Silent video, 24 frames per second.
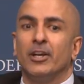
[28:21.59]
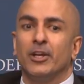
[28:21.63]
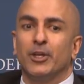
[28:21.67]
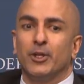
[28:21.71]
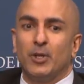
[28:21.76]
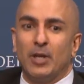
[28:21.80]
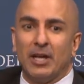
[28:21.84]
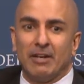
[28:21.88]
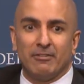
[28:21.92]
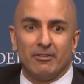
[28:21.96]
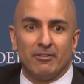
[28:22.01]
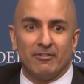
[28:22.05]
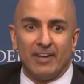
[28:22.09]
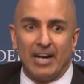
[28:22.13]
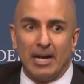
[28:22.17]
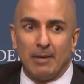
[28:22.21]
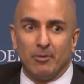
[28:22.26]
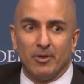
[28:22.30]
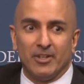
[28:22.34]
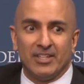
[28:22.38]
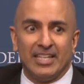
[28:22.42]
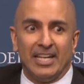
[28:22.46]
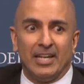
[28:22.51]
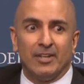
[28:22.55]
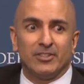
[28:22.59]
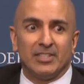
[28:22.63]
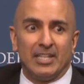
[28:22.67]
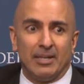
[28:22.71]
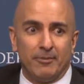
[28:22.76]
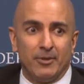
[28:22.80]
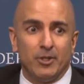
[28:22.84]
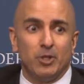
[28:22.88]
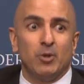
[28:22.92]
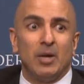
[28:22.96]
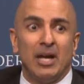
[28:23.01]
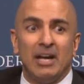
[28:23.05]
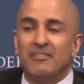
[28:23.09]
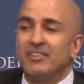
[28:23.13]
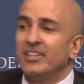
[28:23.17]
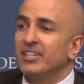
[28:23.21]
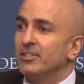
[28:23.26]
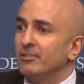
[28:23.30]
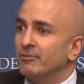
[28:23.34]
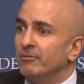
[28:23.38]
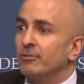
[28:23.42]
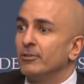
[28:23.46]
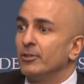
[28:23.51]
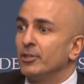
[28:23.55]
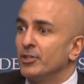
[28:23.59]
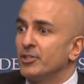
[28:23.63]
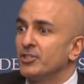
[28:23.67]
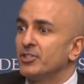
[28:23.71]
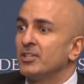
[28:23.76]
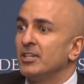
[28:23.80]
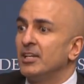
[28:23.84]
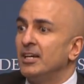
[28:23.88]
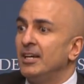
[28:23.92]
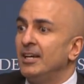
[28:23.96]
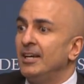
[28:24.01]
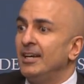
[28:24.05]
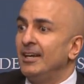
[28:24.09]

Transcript: you have a vibrant downtown, you have a diverse